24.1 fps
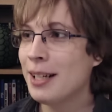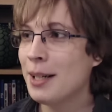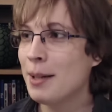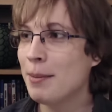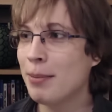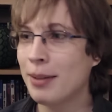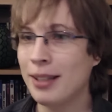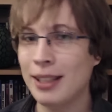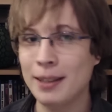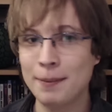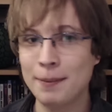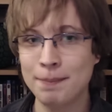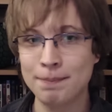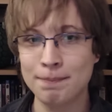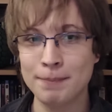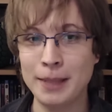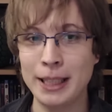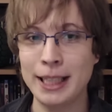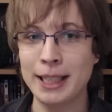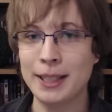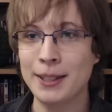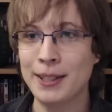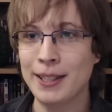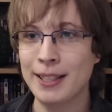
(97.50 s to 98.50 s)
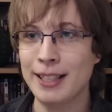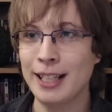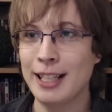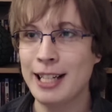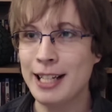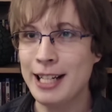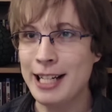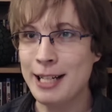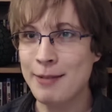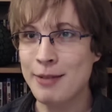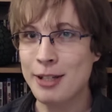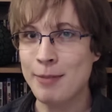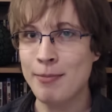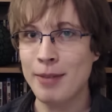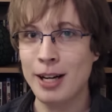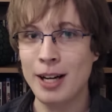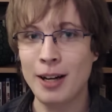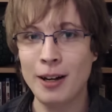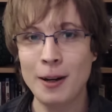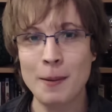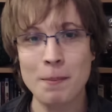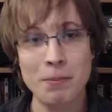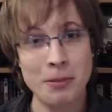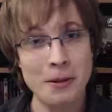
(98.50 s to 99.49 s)
But my god, it was my
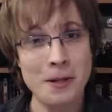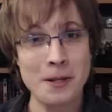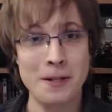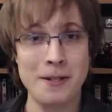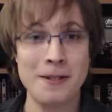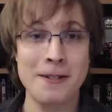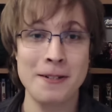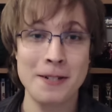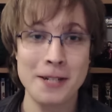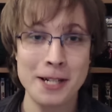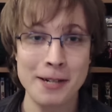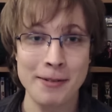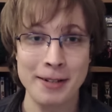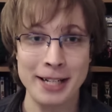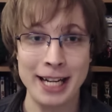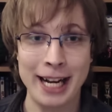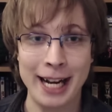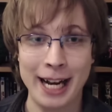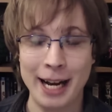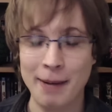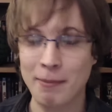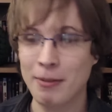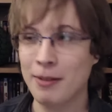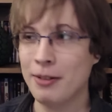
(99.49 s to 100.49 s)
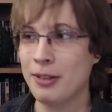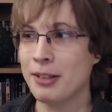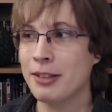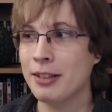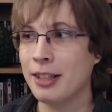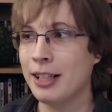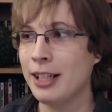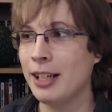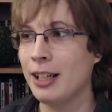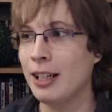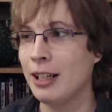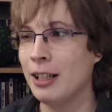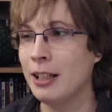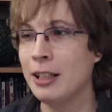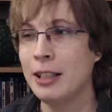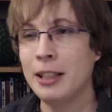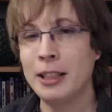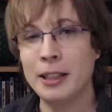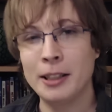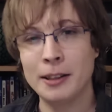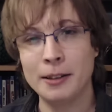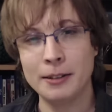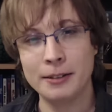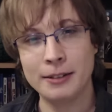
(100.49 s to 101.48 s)
heart broken too when that happened. I was just like,
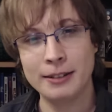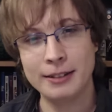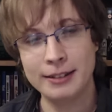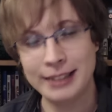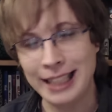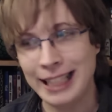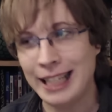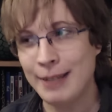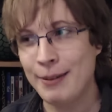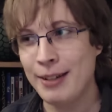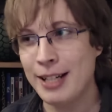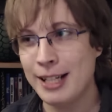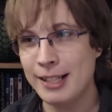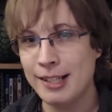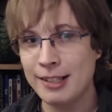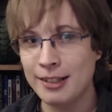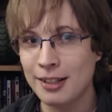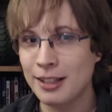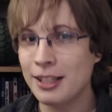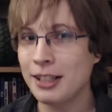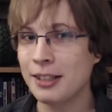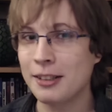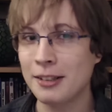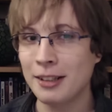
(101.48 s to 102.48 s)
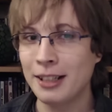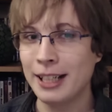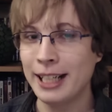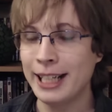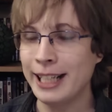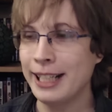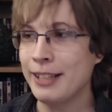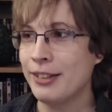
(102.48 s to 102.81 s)
oh damn, and I just started crying.